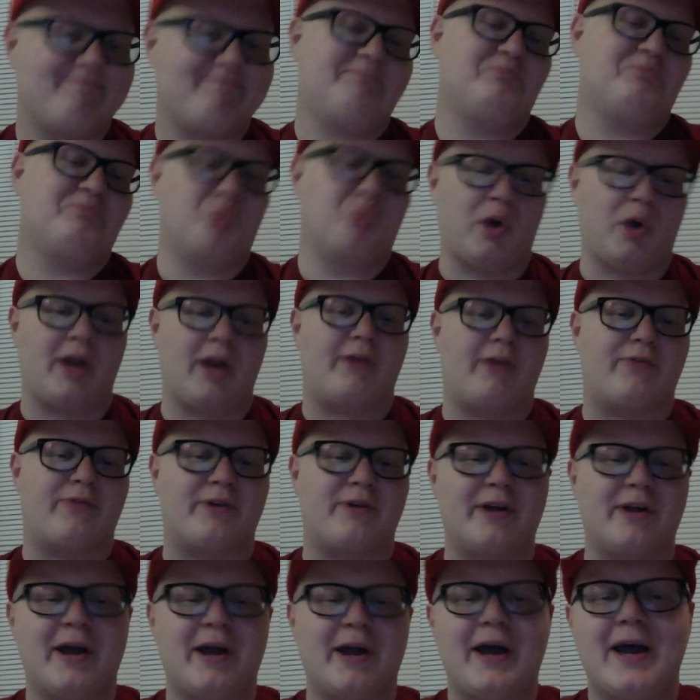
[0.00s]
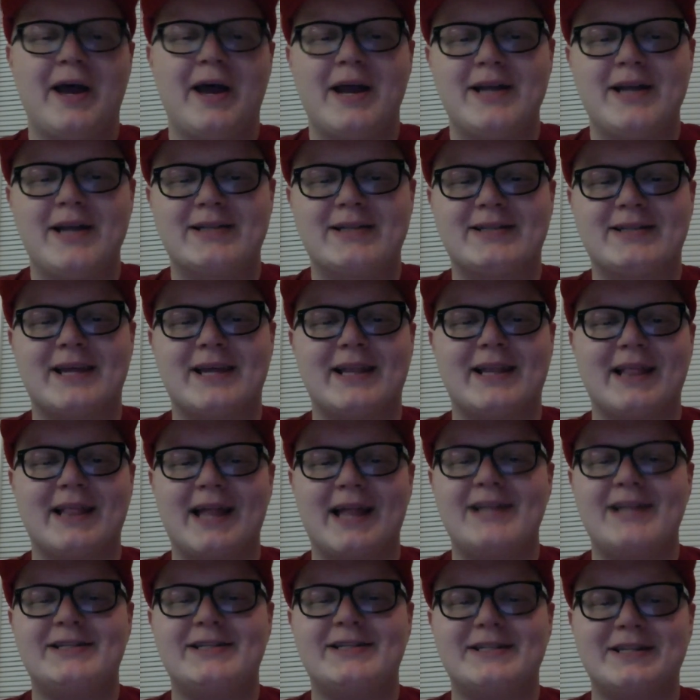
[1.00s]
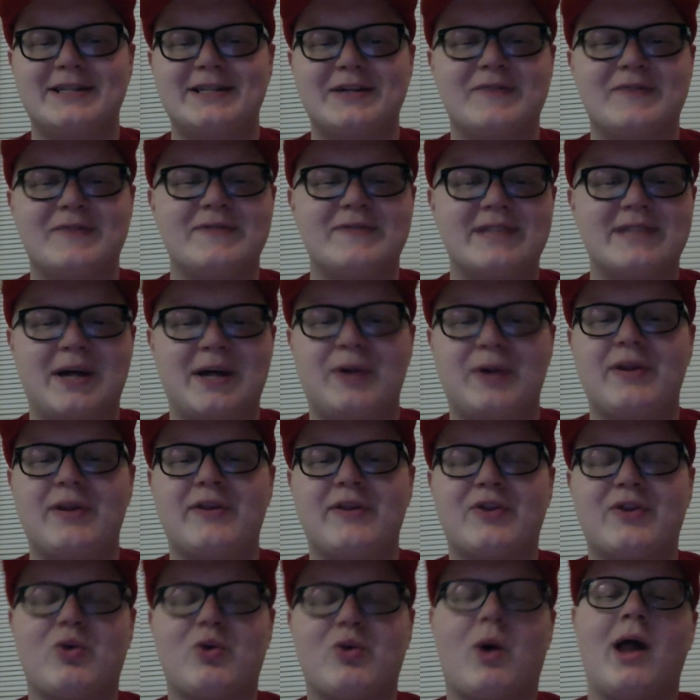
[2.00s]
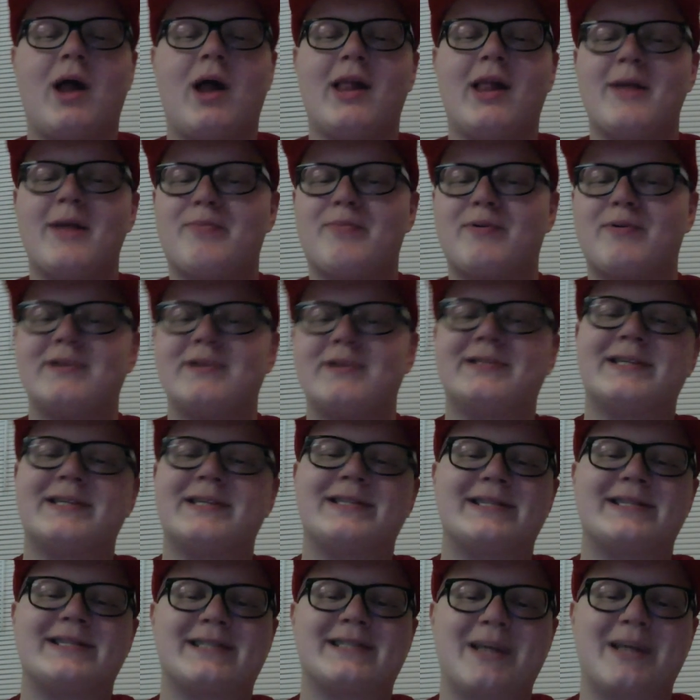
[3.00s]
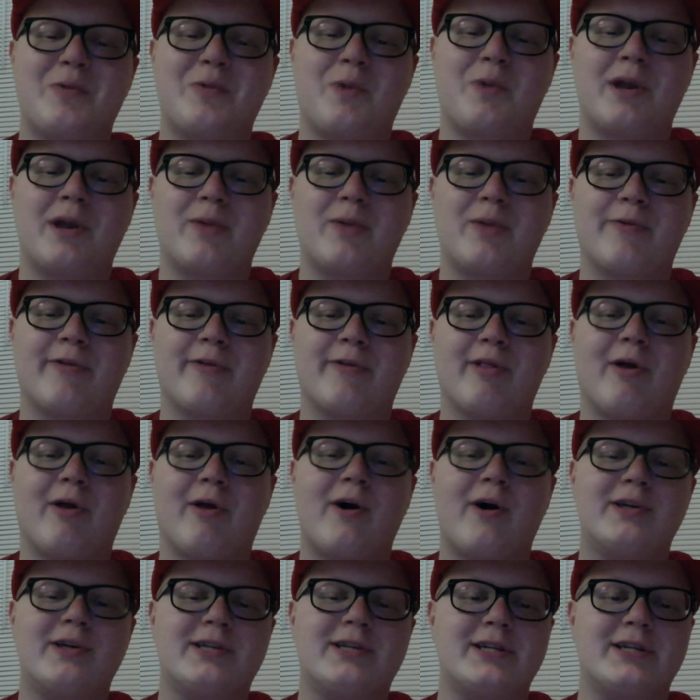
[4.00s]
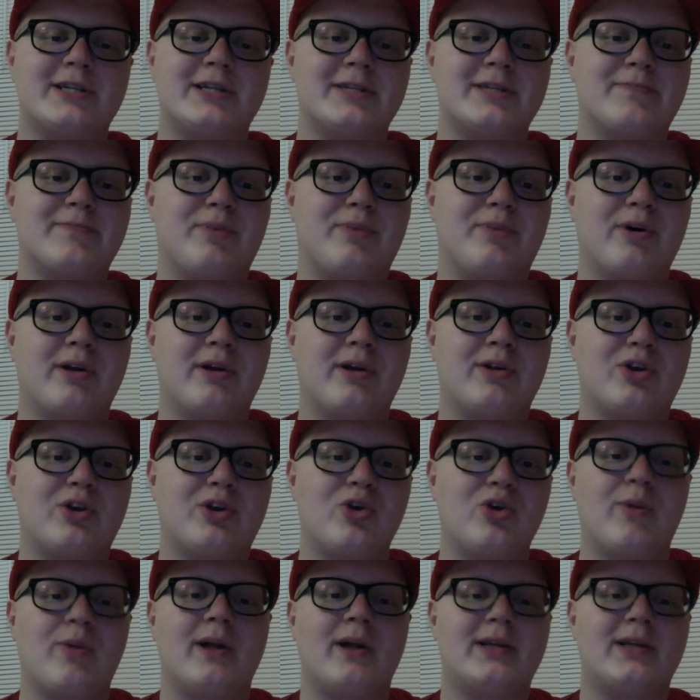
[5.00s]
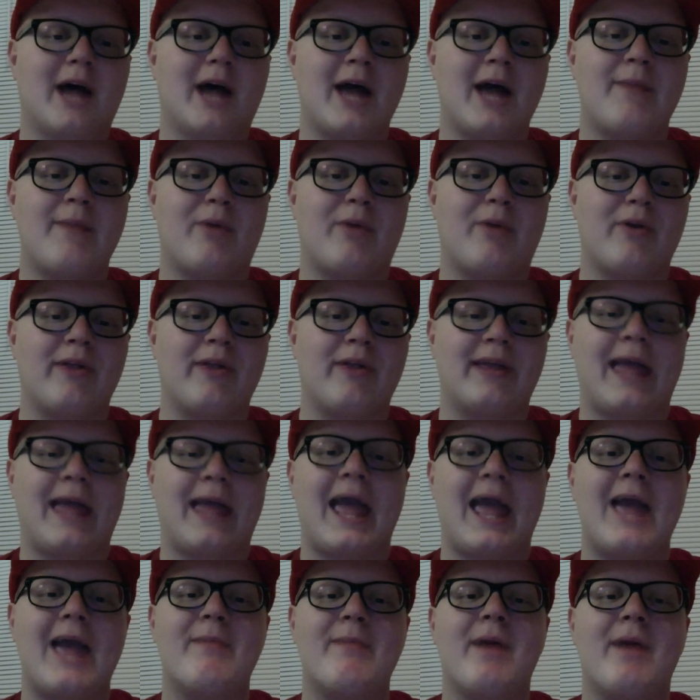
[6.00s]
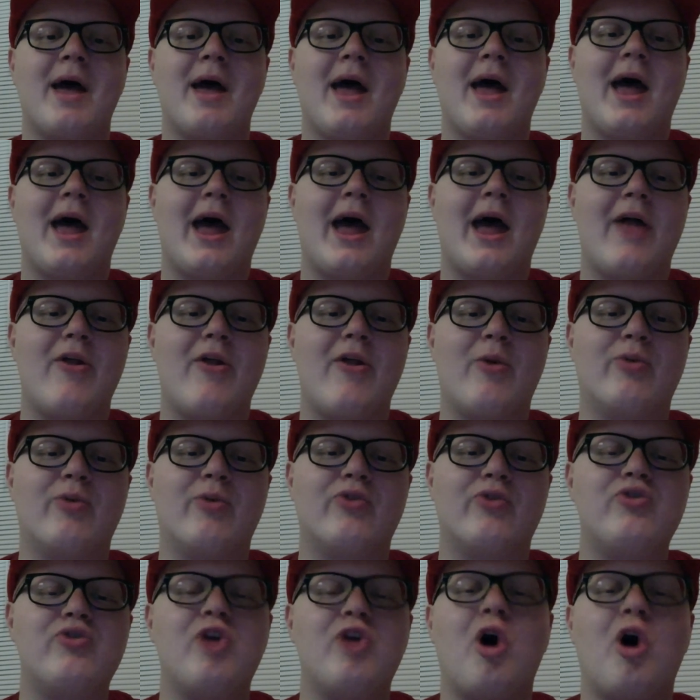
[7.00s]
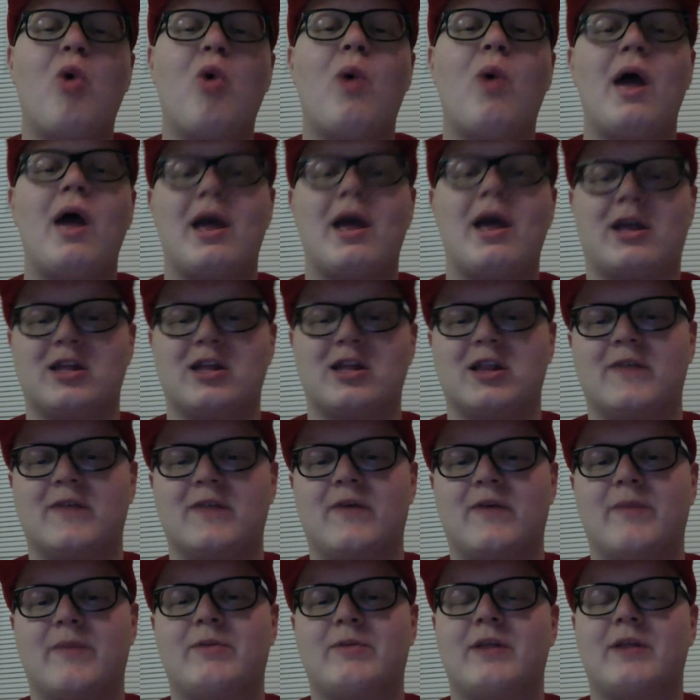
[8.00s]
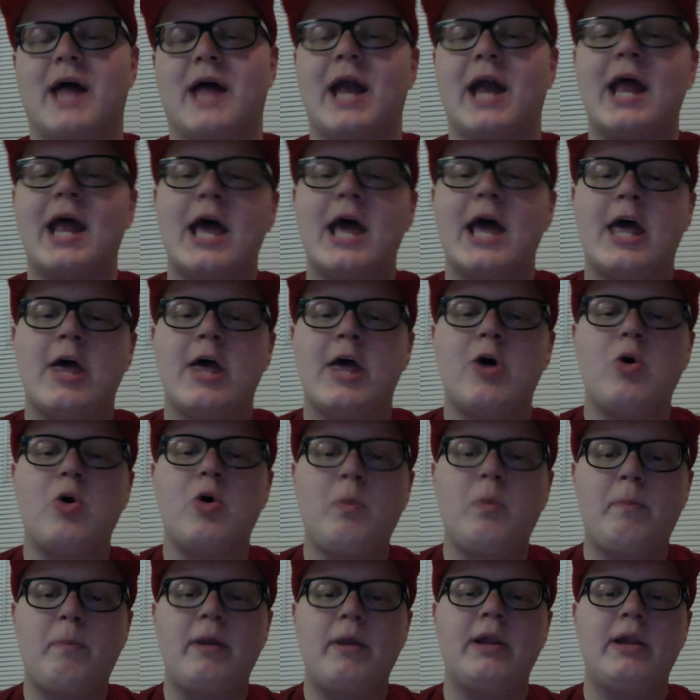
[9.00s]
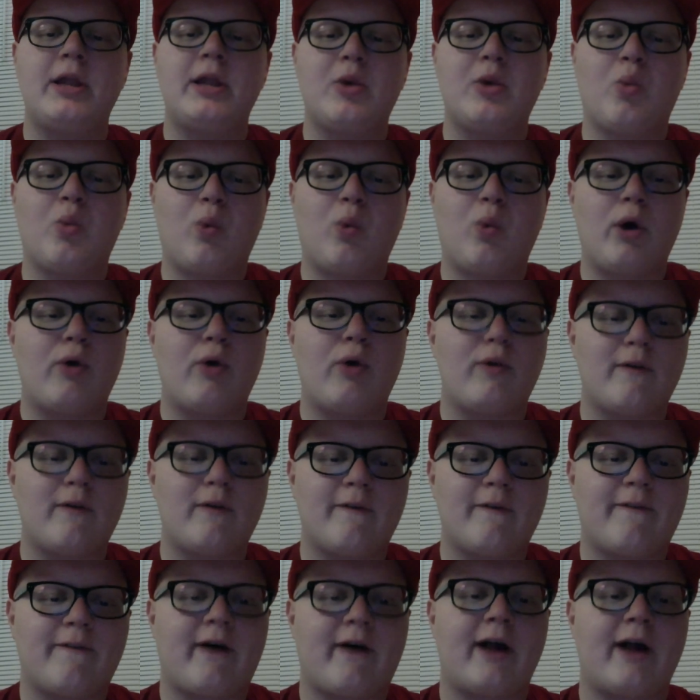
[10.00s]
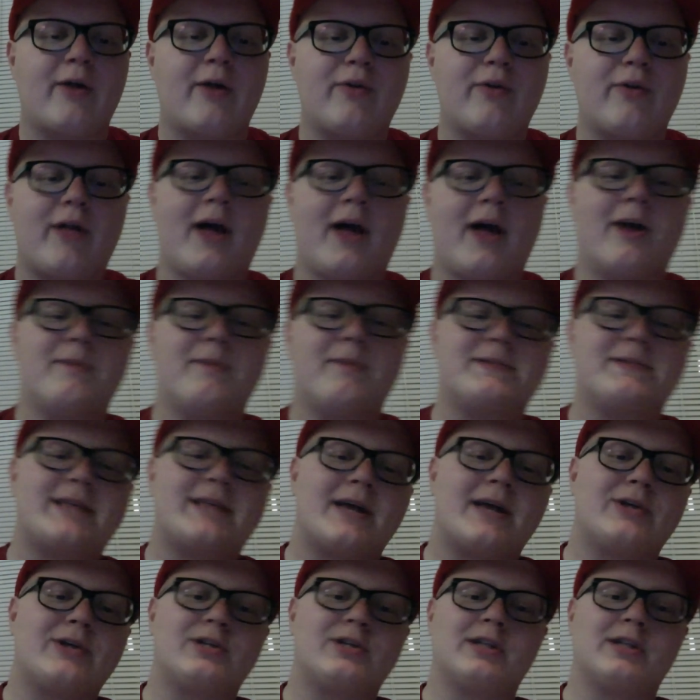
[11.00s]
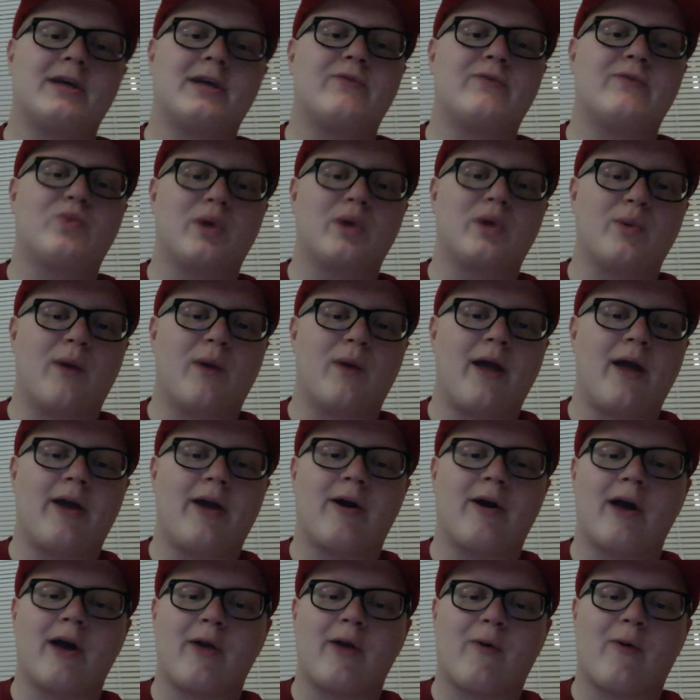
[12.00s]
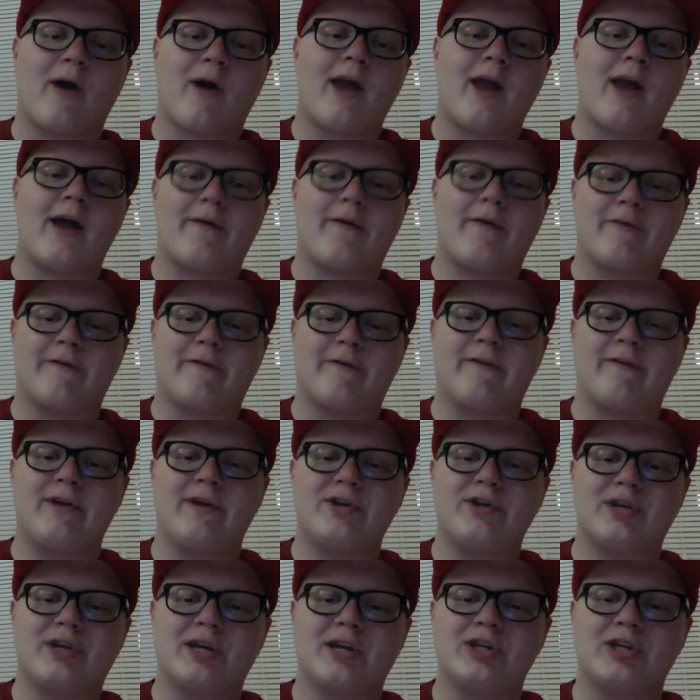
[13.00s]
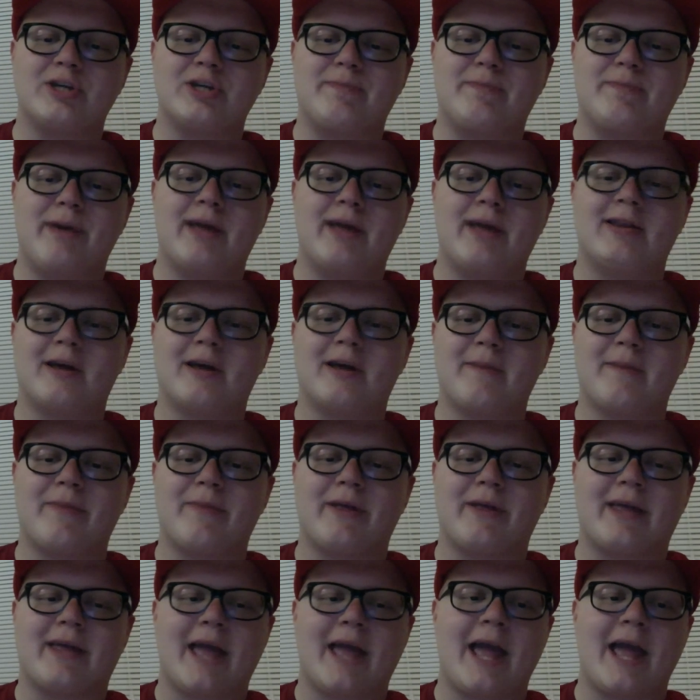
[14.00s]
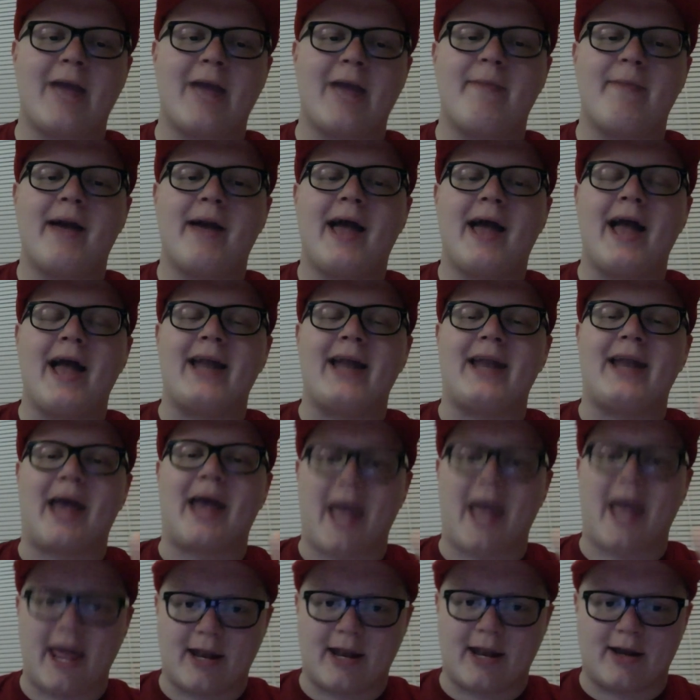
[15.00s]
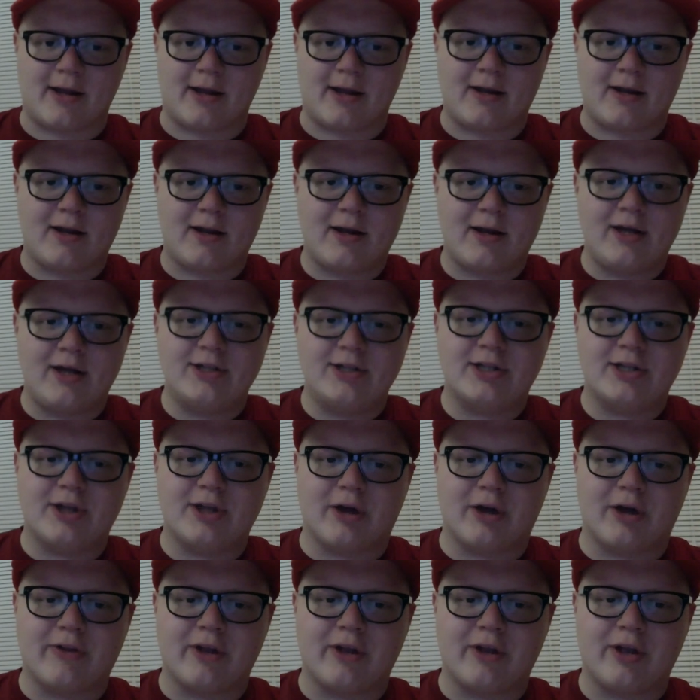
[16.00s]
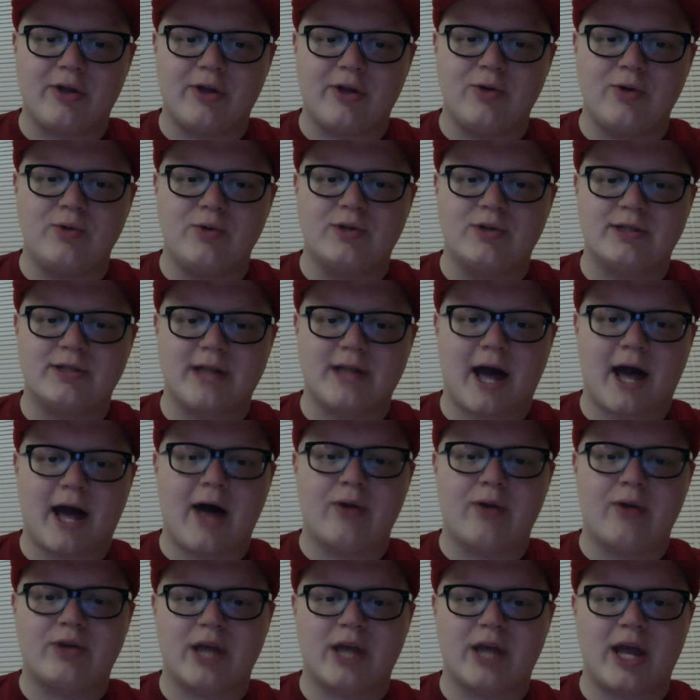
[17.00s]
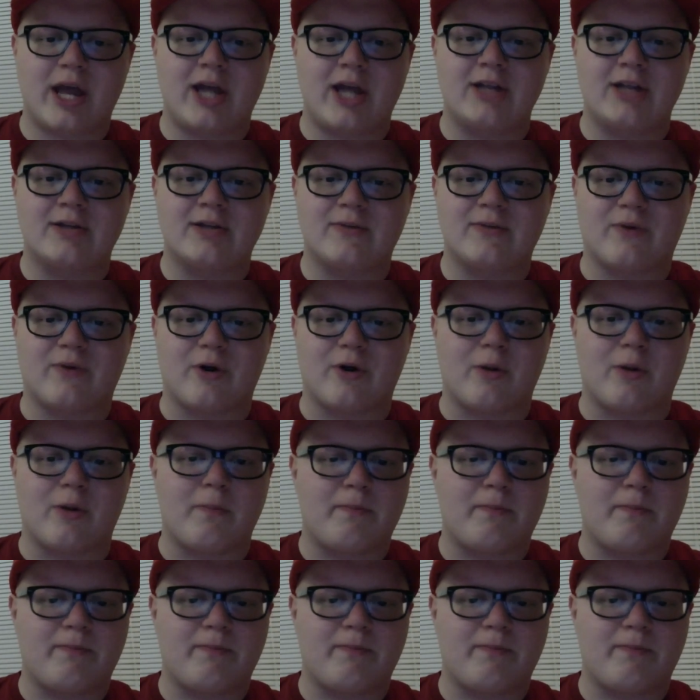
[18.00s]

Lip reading: whatever. He said Legend of Zelda: The Twilight Princess. He said when it was launched, he just put too much hype on the game, and there was no way it could live up to that. Hillbilly Wilton followed that up, saying she loved Wind Waker, and right after finishing it, she picked up the game and hated it. She thought the huge style change for her